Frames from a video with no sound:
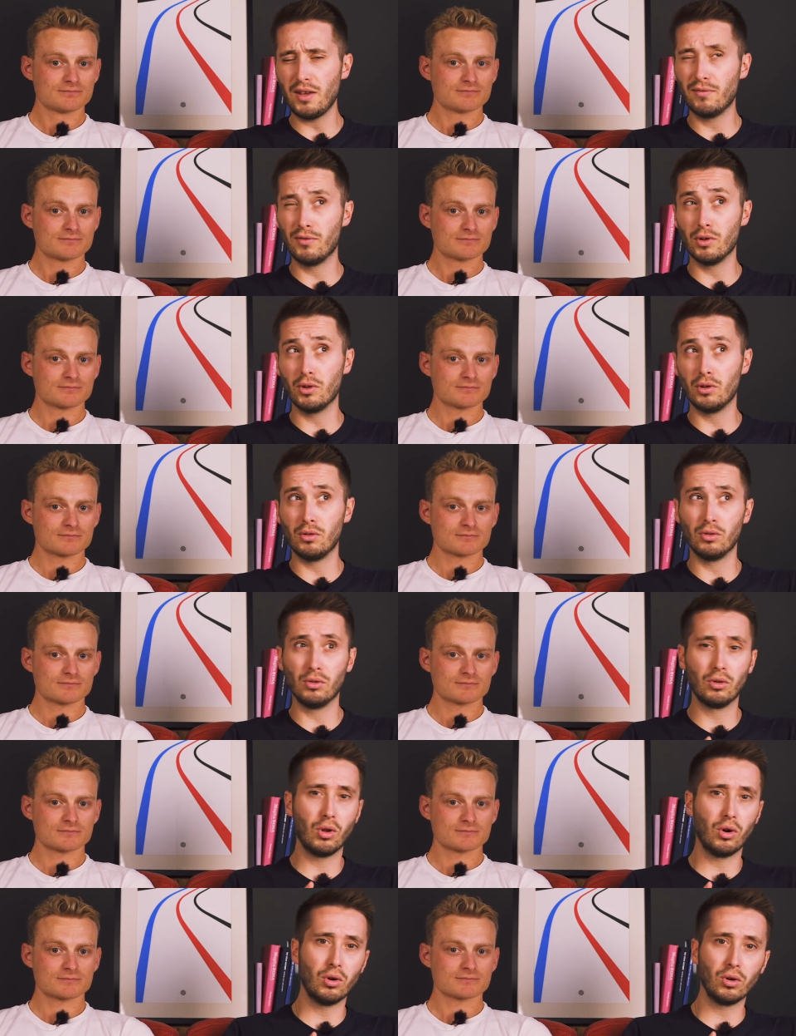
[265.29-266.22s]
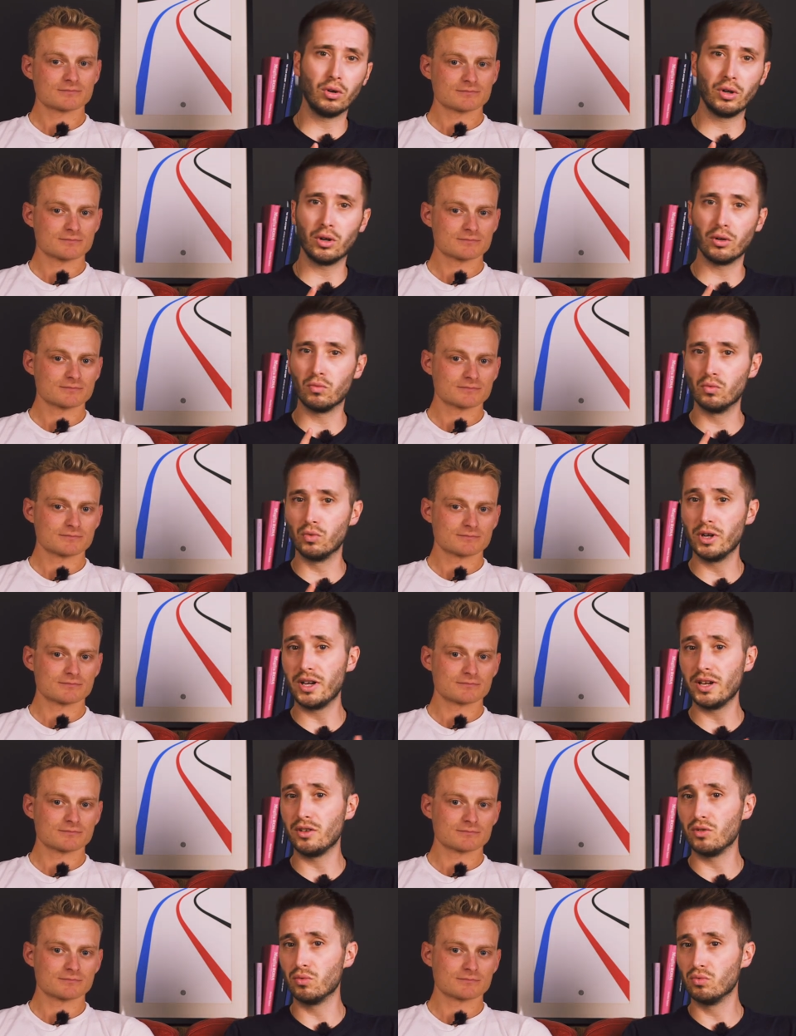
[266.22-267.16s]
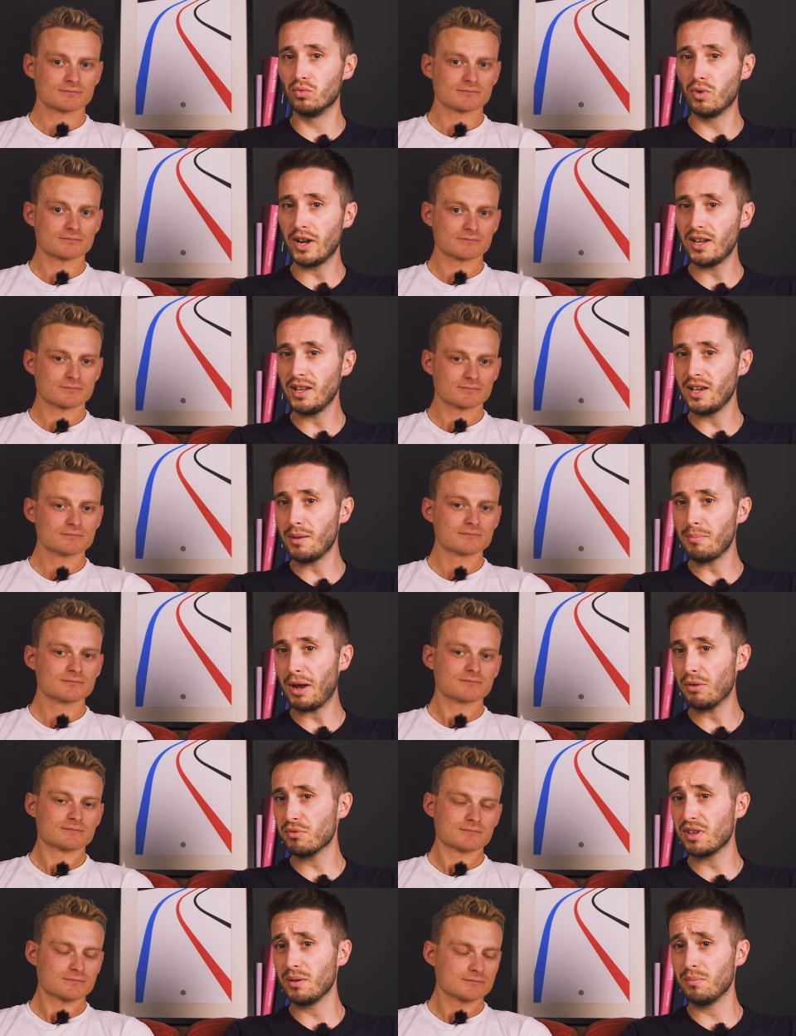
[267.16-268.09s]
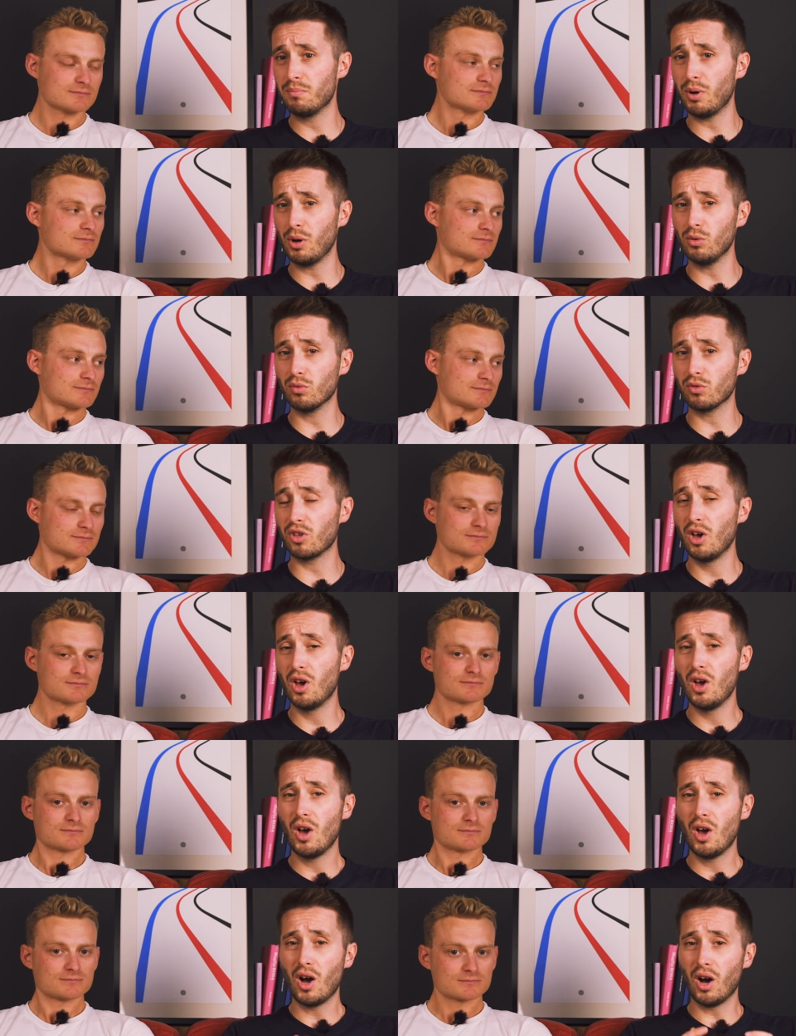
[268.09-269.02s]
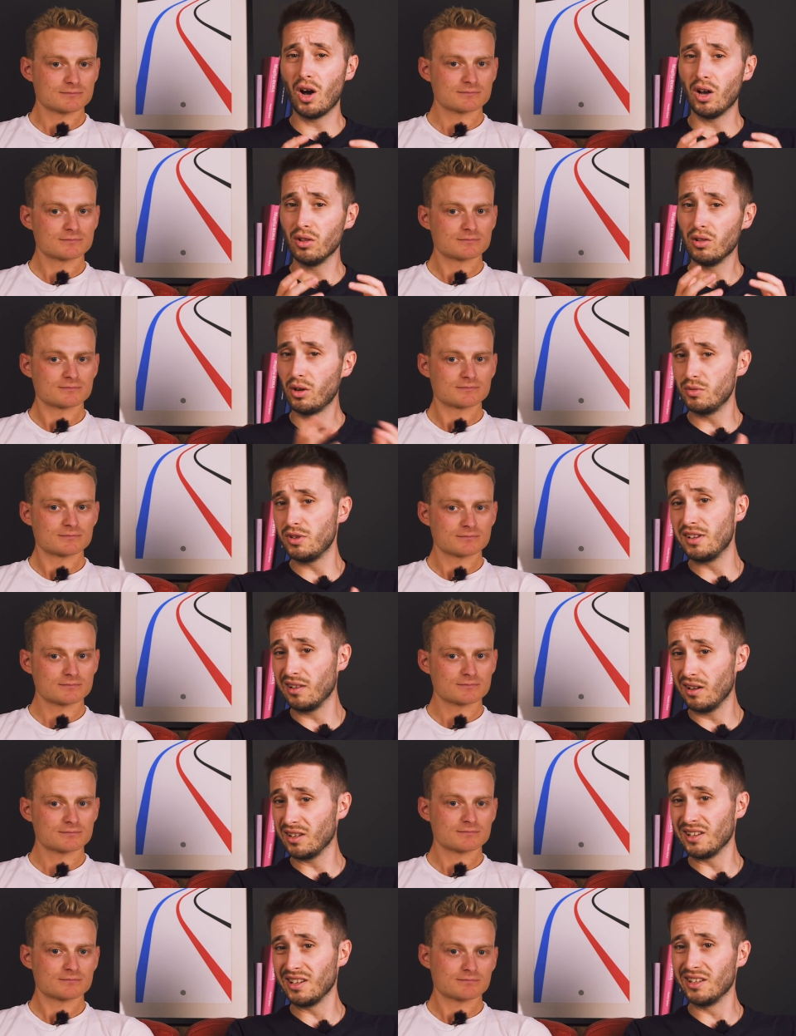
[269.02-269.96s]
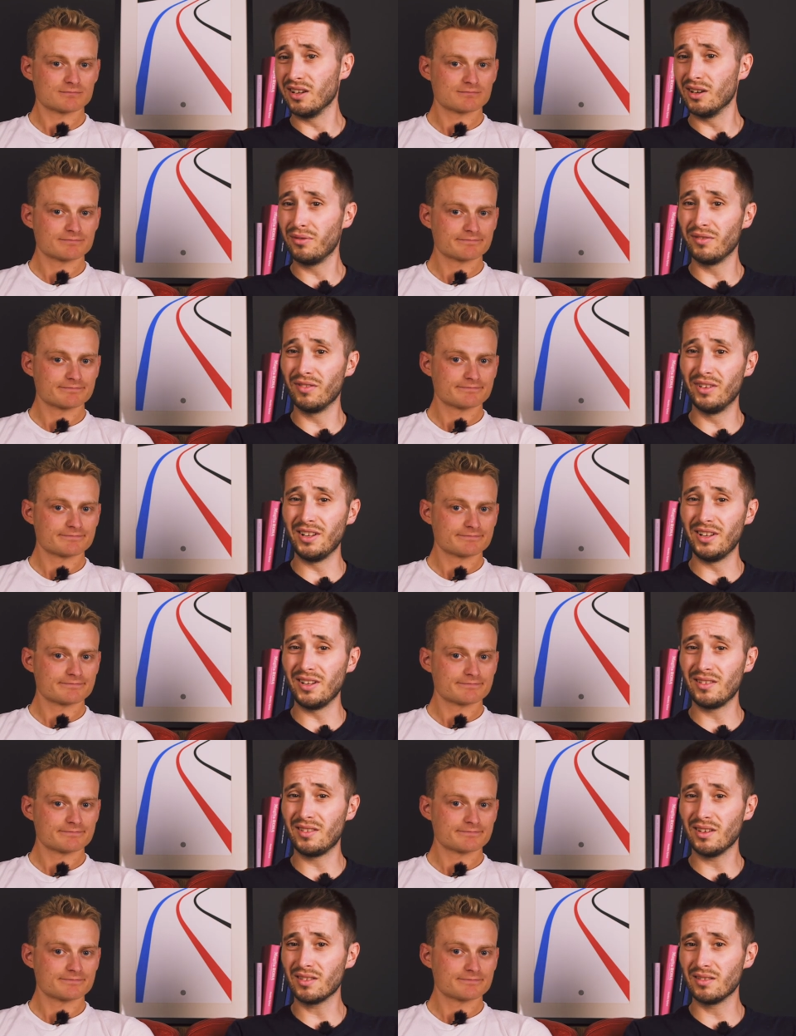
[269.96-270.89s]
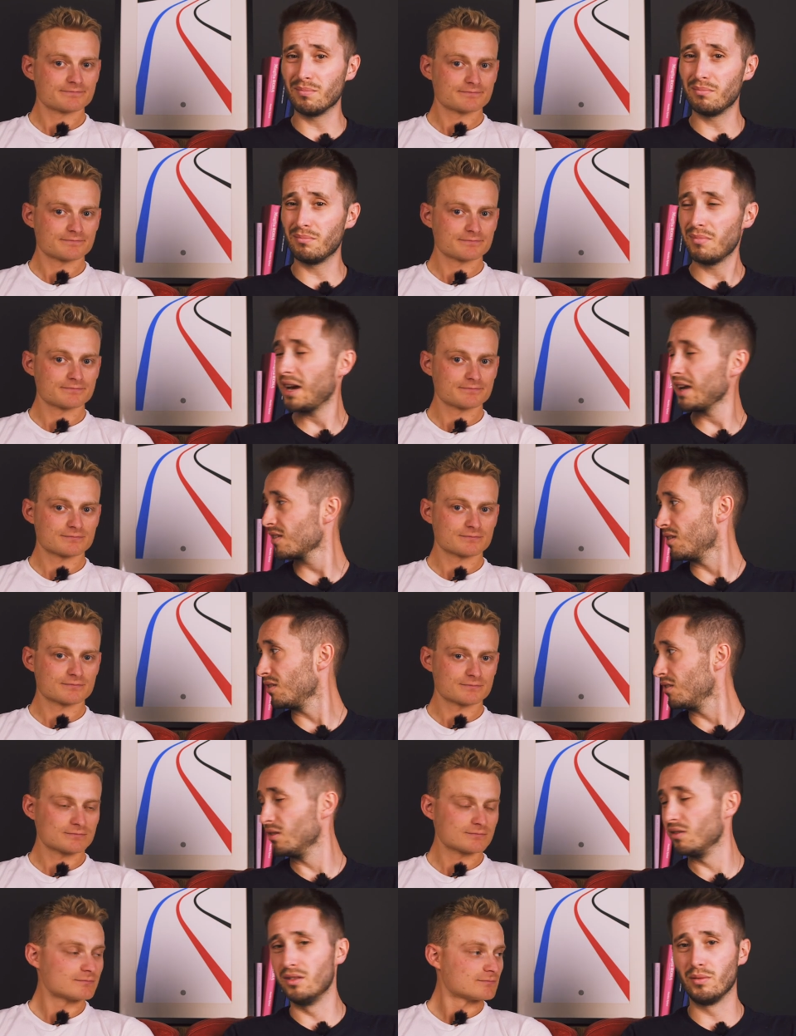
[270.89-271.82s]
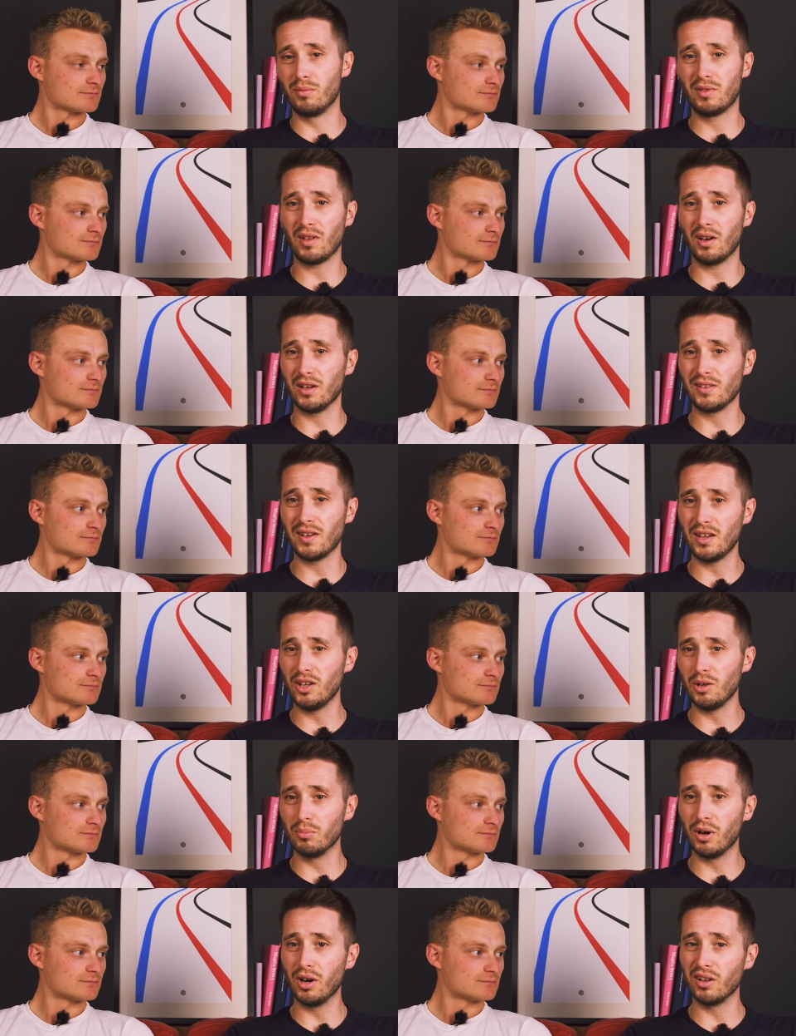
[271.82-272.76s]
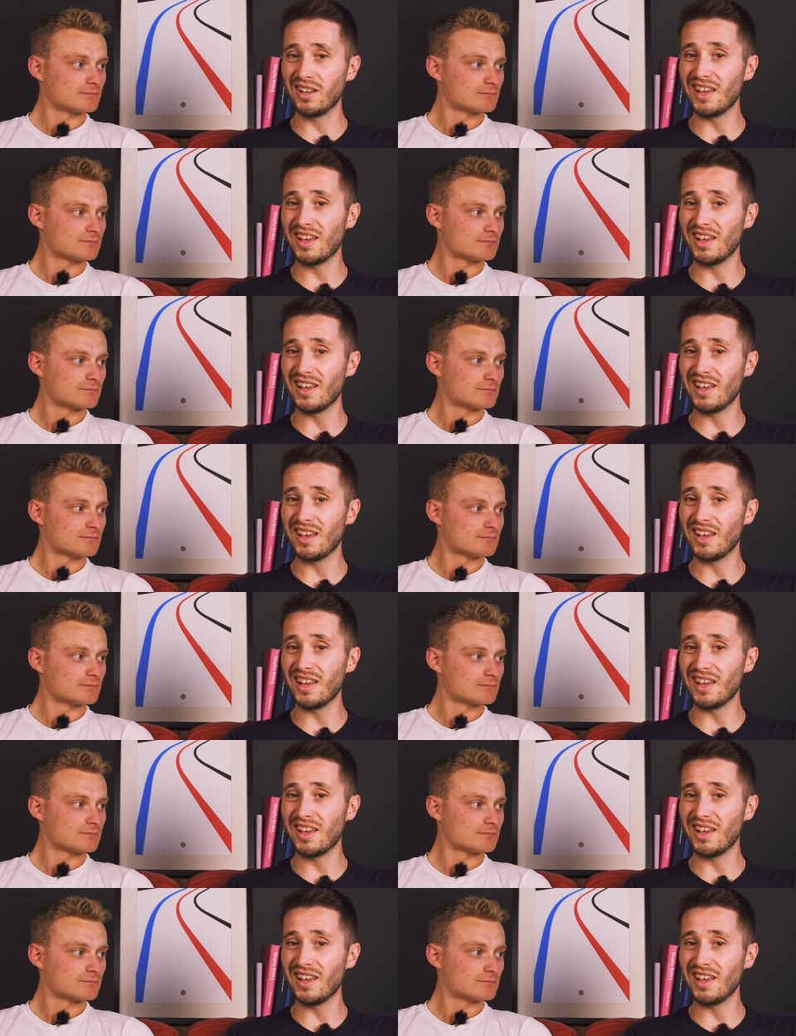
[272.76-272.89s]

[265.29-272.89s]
Speaker 1: even long rear derailleur mounting bolts are loaded lightly enough that it doesn't matter that the titanium part